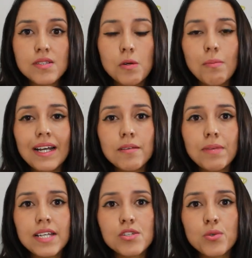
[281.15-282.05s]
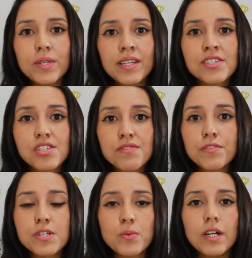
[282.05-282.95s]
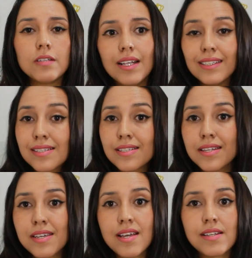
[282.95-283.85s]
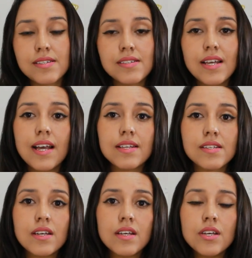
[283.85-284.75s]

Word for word: So by, by doing a different one, a listening exercise,